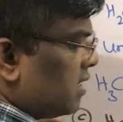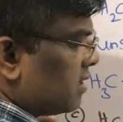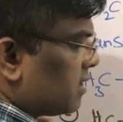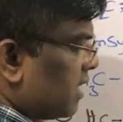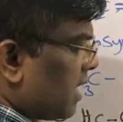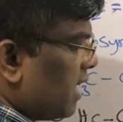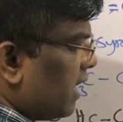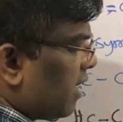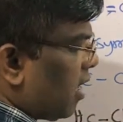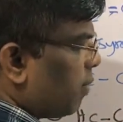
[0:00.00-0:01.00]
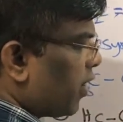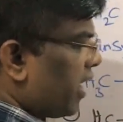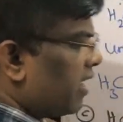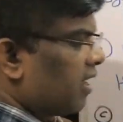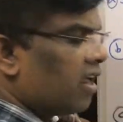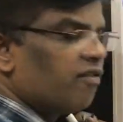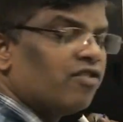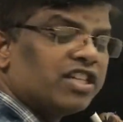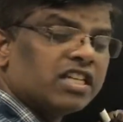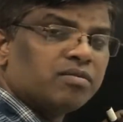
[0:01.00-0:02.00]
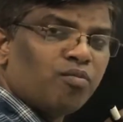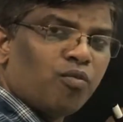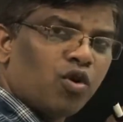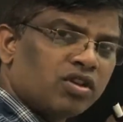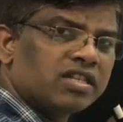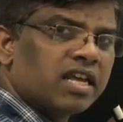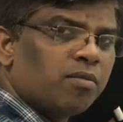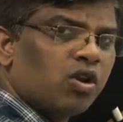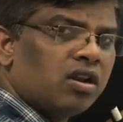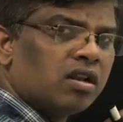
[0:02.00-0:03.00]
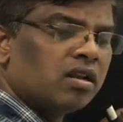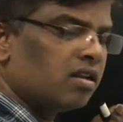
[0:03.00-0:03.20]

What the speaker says: secondary carbocation, which is more stable?